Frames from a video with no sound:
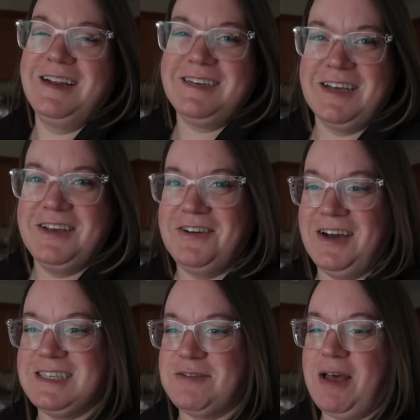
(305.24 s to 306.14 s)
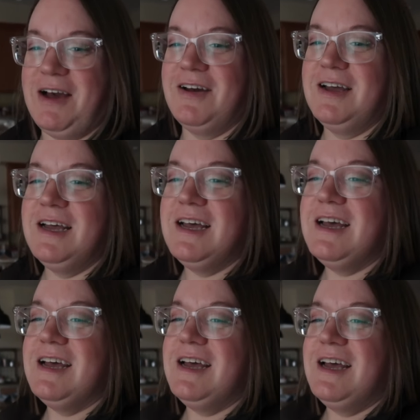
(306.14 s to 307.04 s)
and tell you guys about.
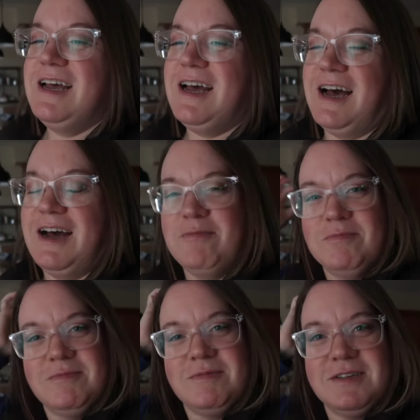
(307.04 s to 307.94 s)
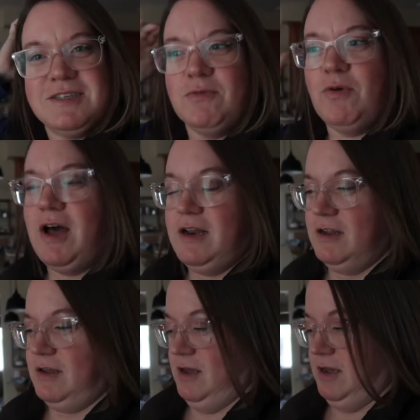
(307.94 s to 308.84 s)
Um, so one,